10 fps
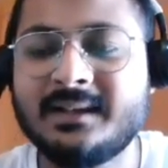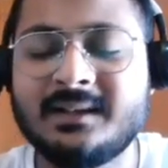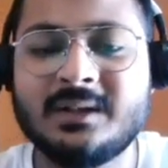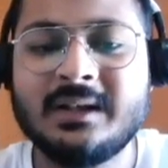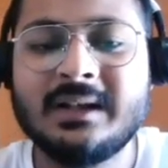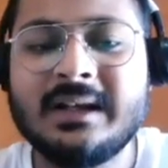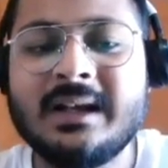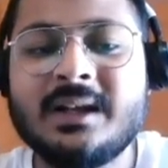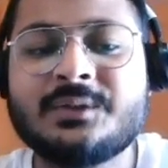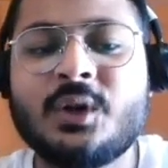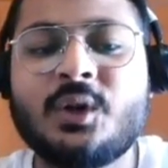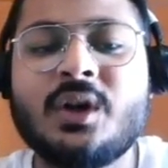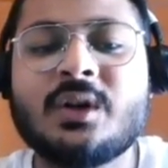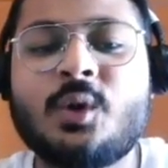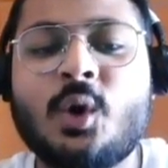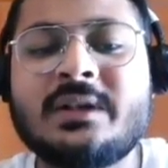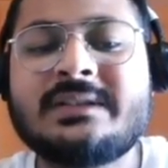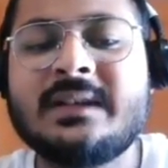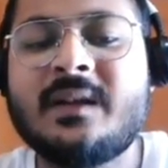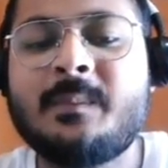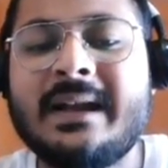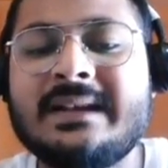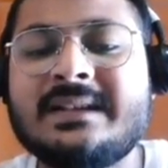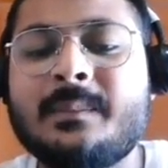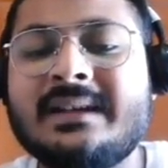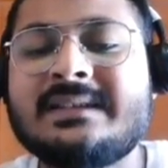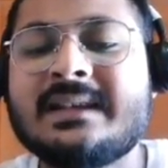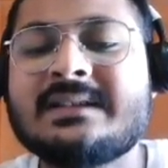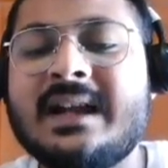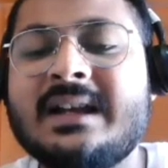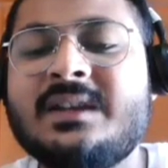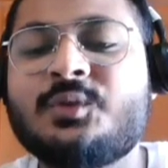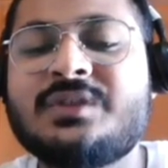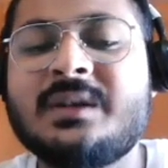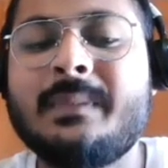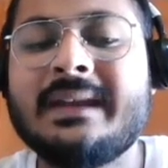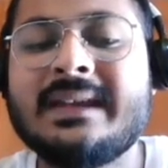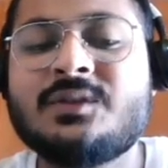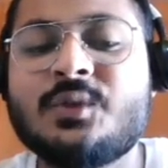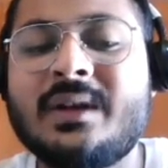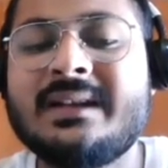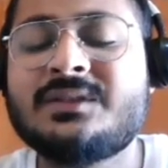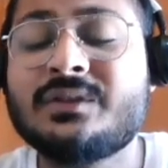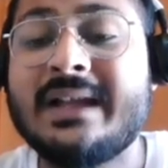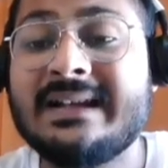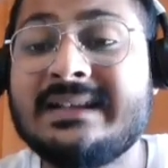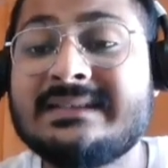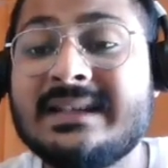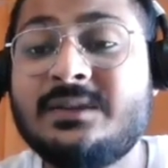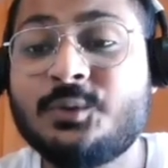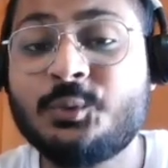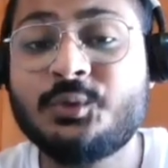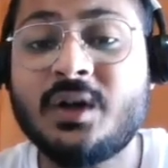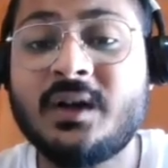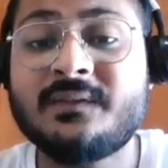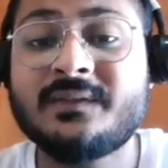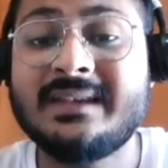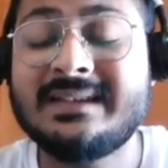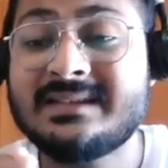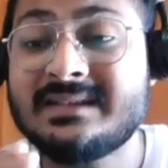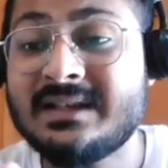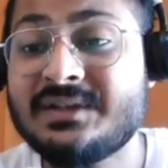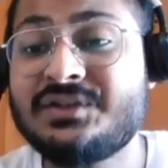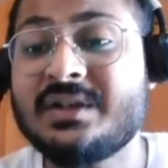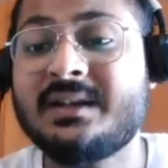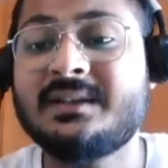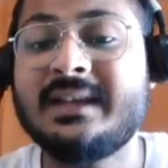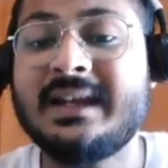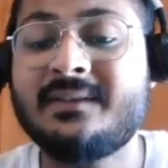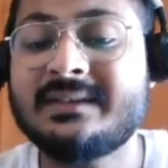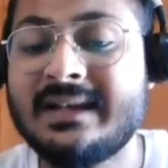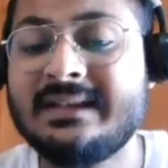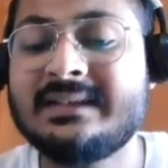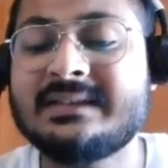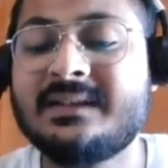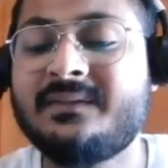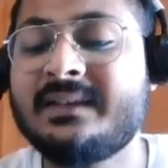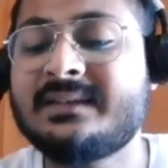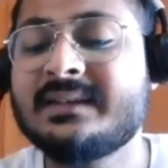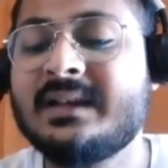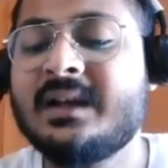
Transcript: No, so gold, silver, platinum, etc. are used in making jewelry. So that is the use of this luster. They have a shiny surface.